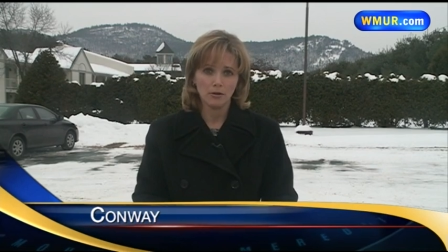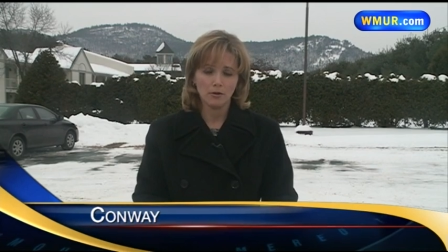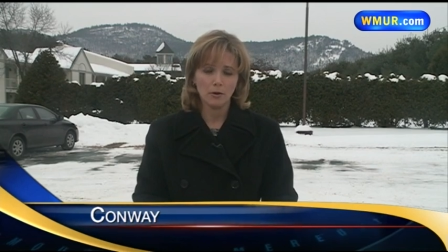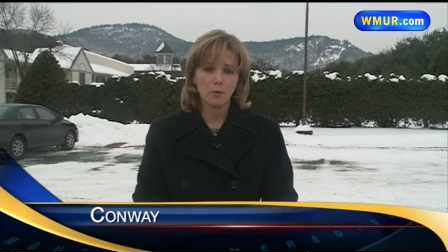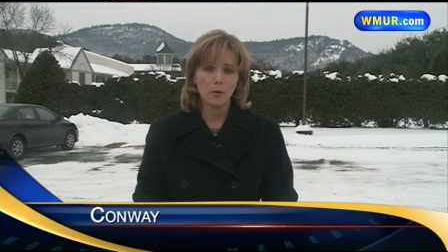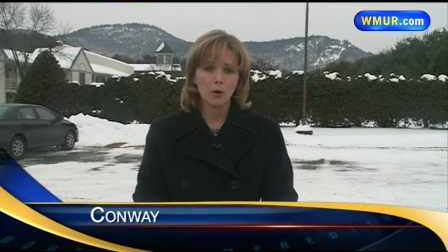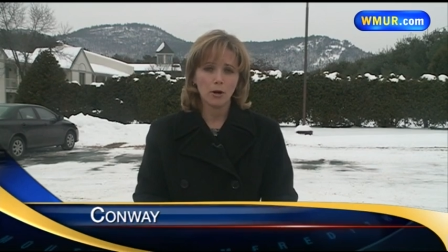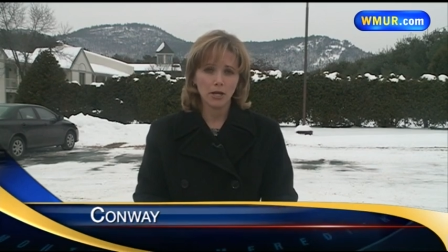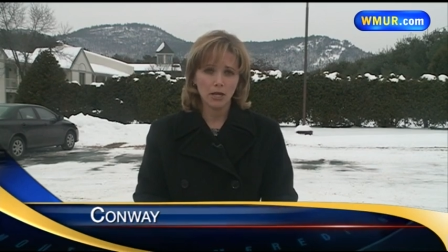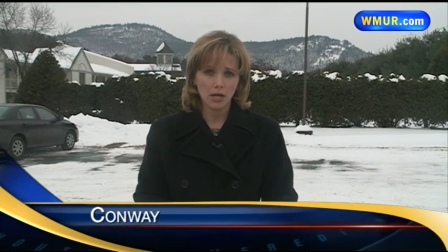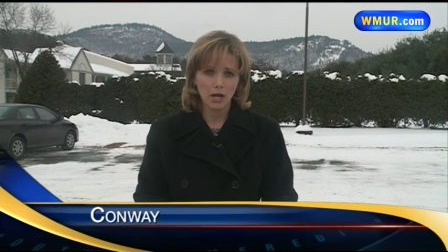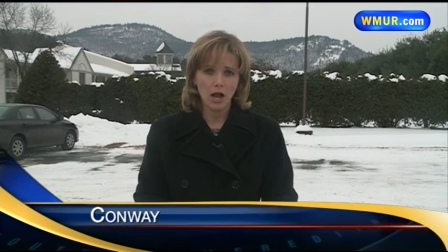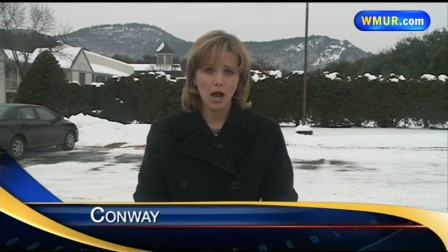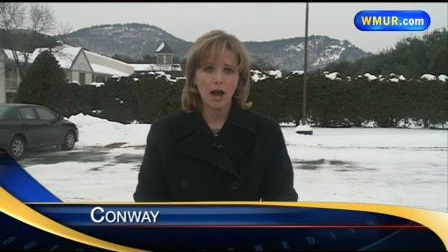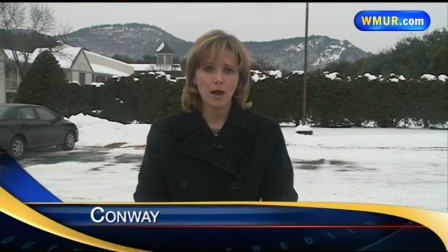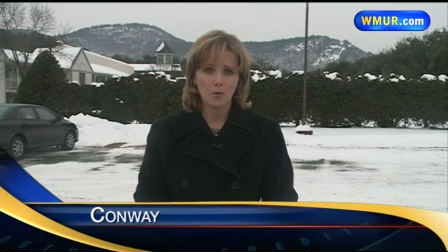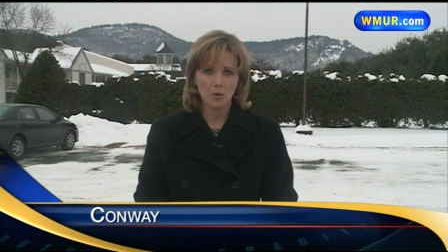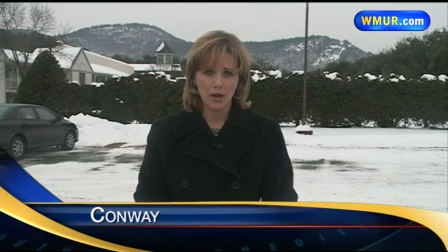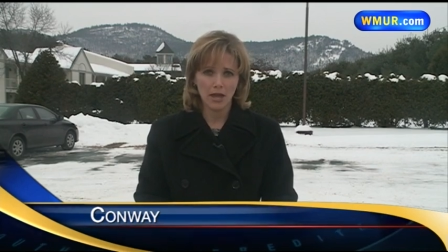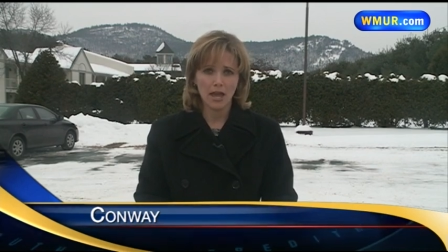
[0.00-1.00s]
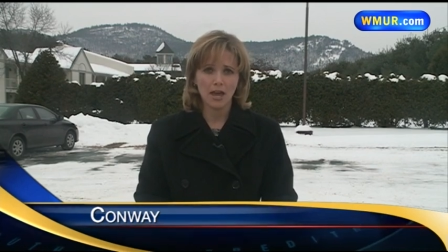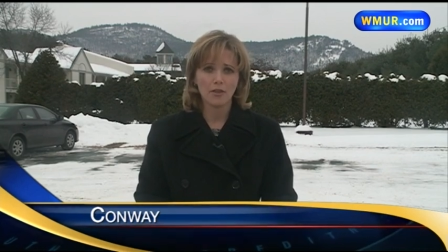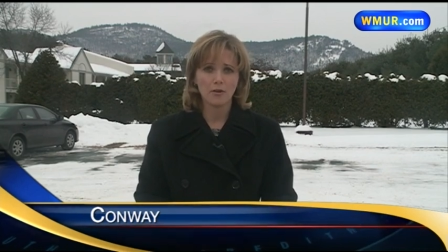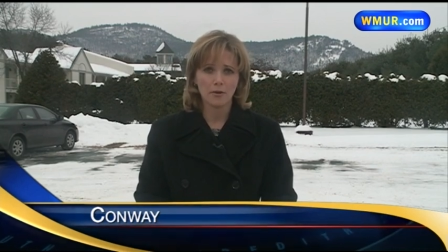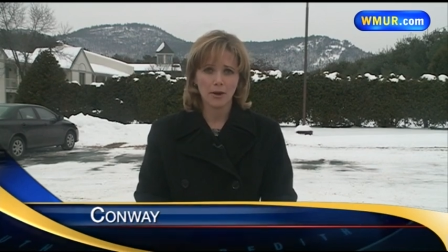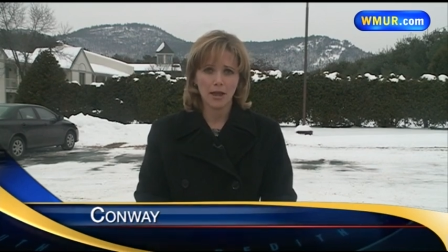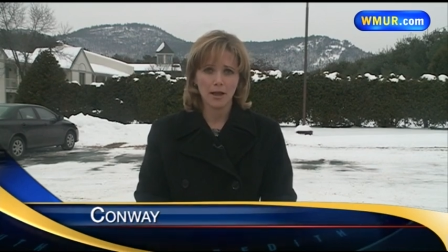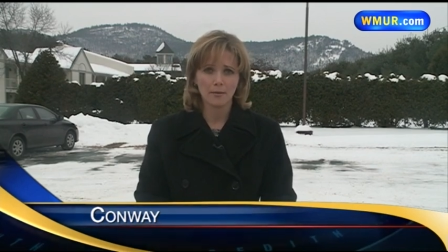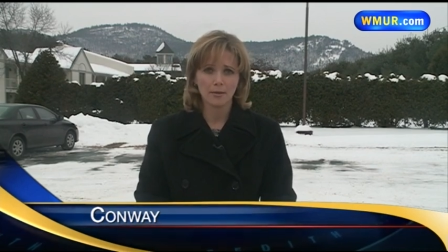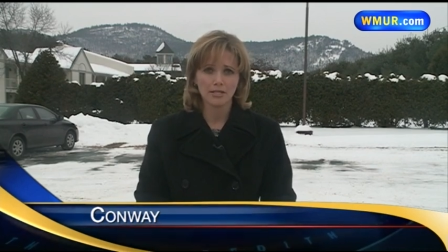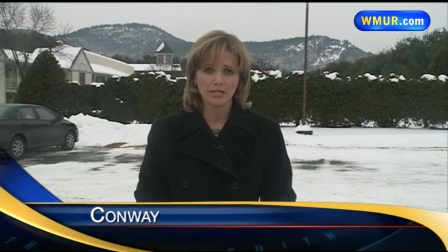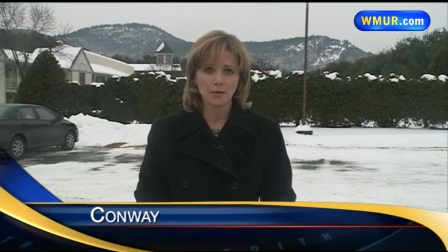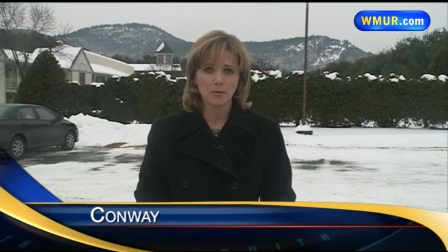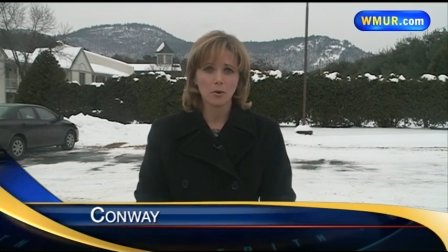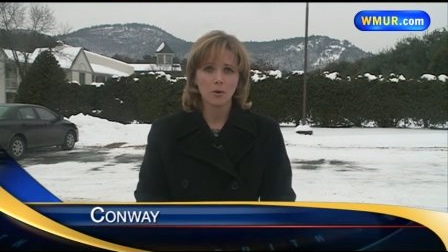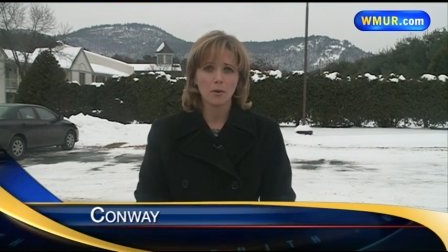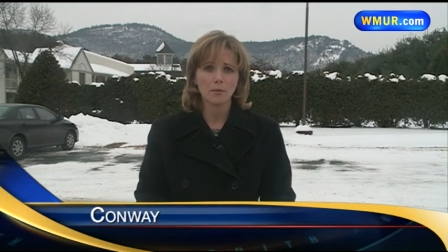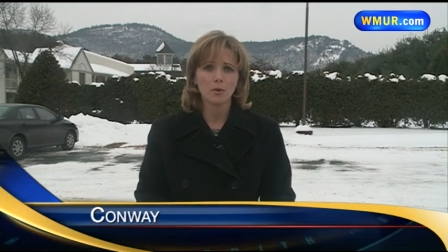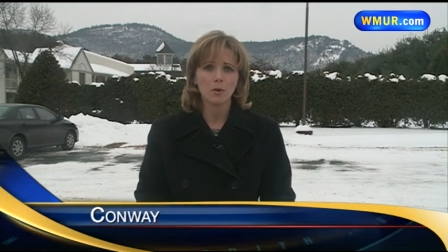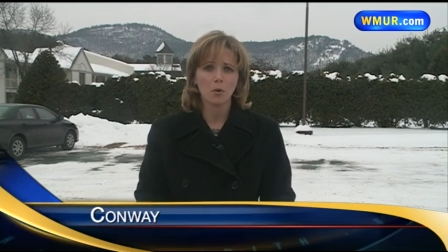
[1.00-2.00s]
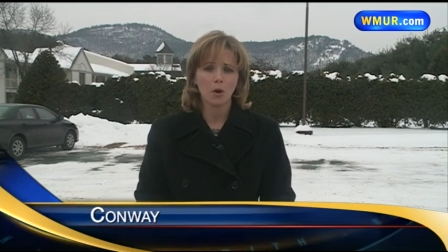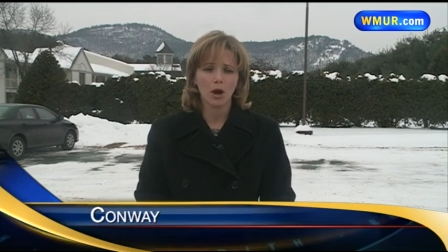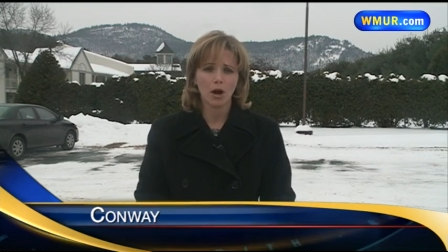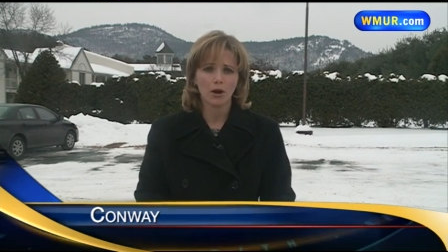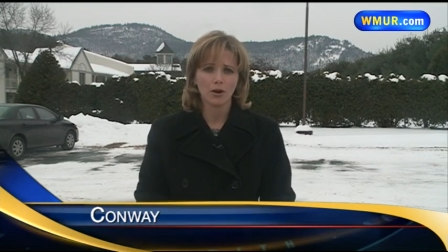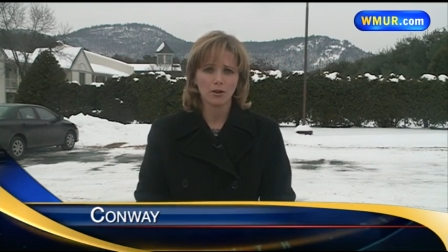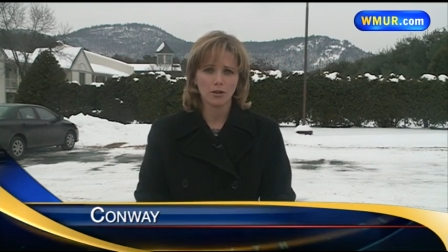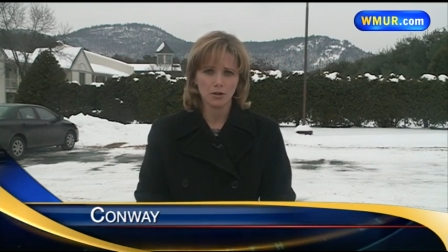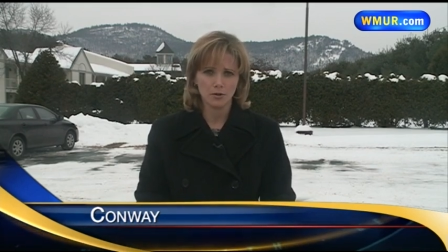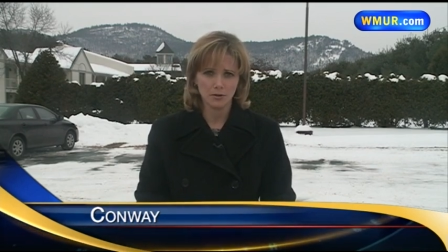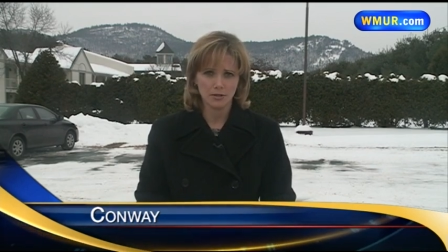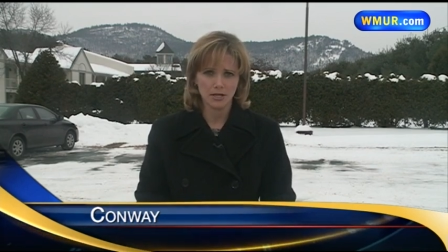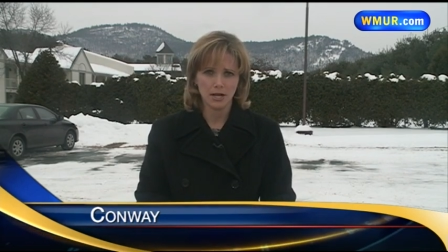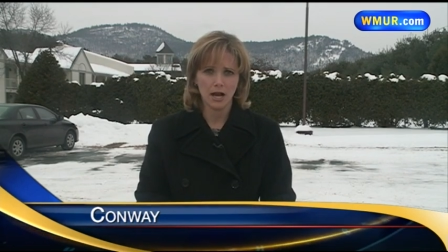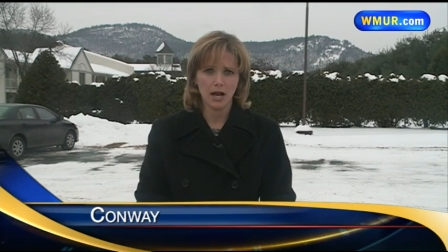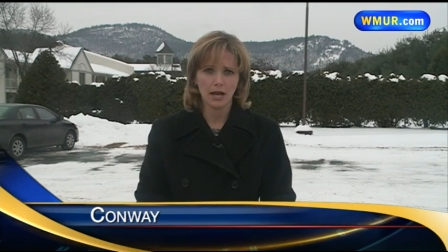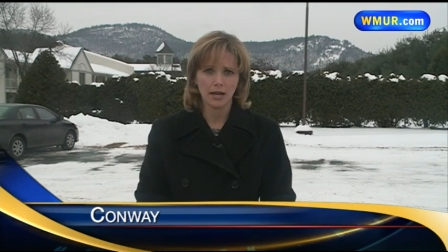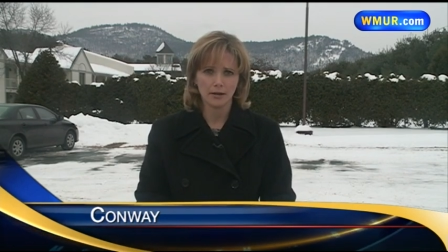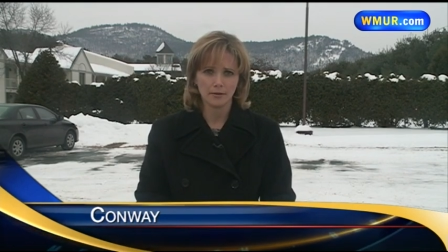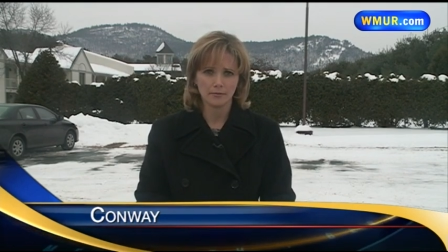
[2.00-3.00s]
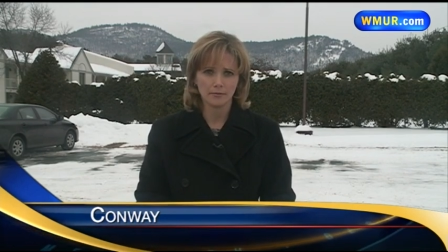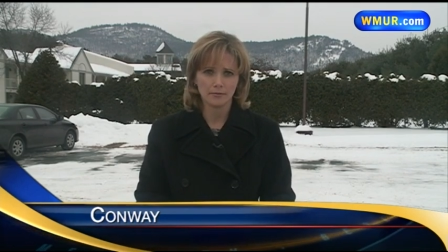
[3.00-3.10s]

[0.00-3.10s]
Reporting in Conway, Heather Hamill, WMUR News 9.